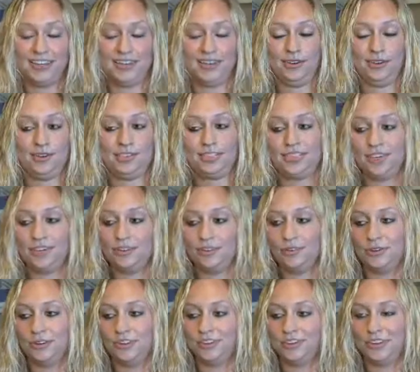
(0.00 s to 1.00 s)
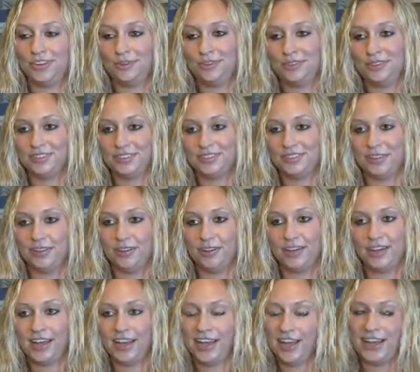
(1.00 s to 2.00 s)
I went to Northrop.
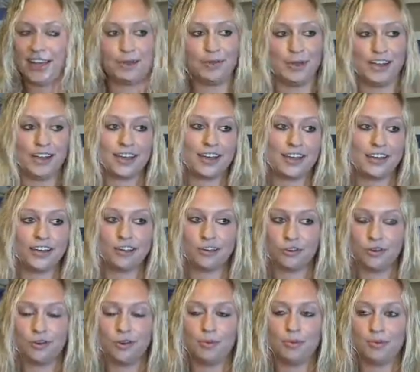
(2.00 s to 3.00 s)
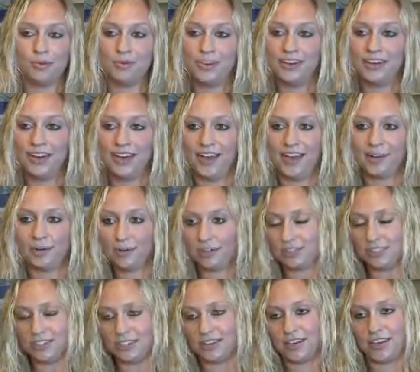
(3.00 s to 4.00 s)
So, I mean, I kind of grew up with my dad
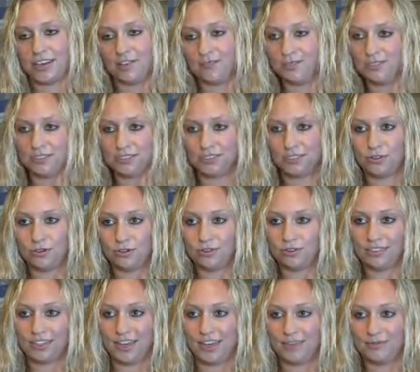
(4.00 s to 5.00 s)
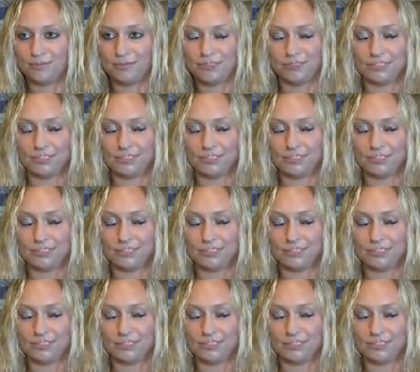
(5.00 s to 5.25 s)
watching Cubs and Colts games.